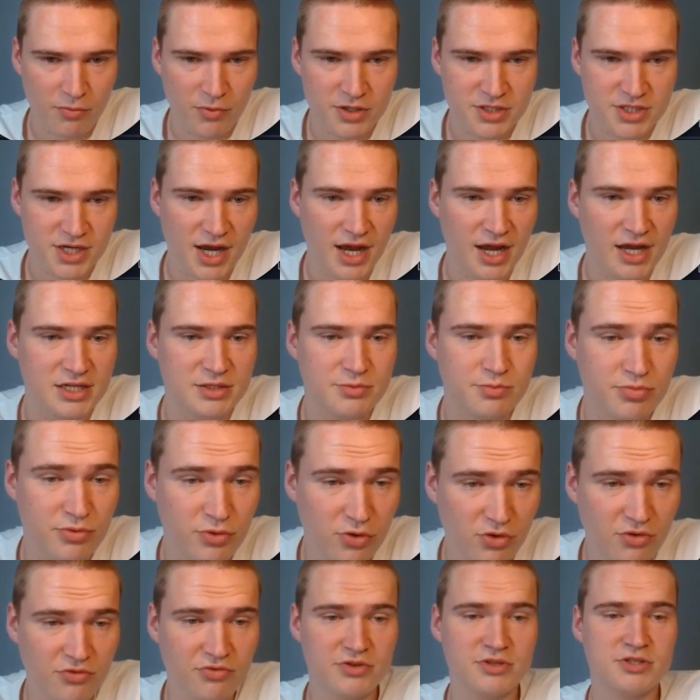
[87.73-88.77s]
which has
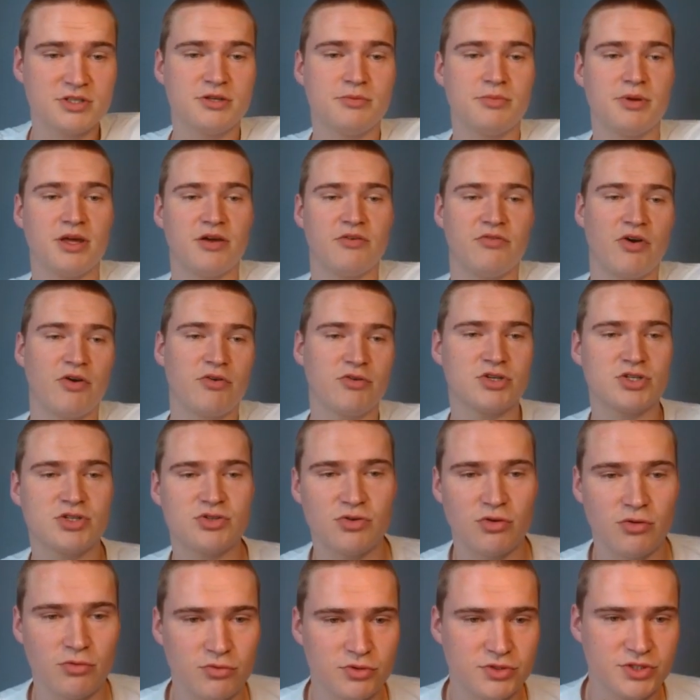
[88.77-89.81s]
proven to be a very
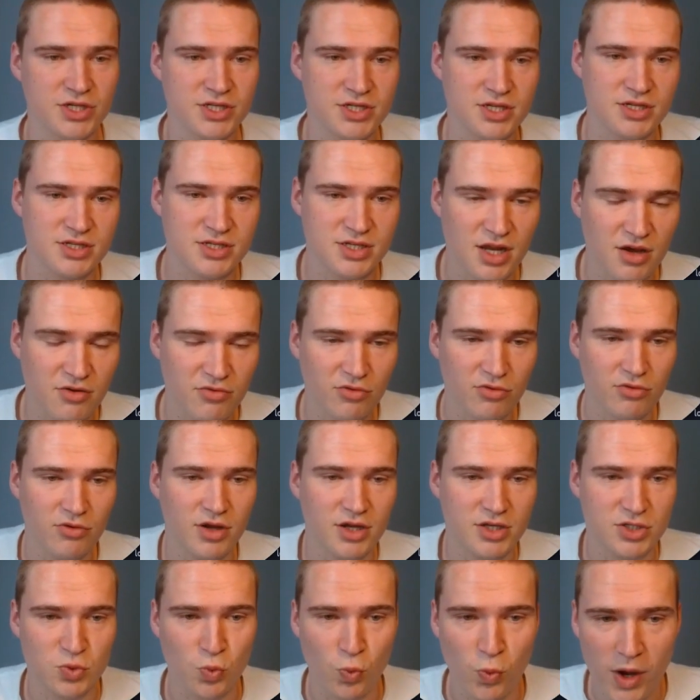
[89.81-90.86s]
strong resistance level
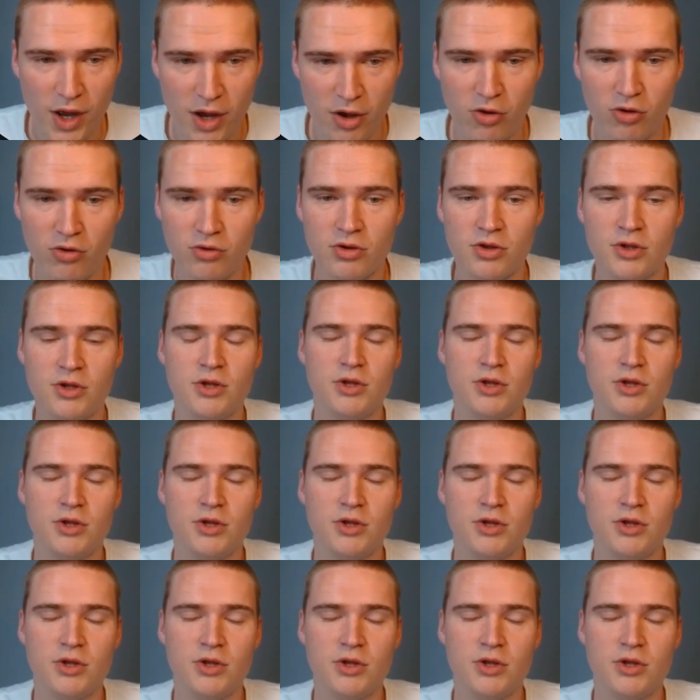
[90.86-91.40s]
as well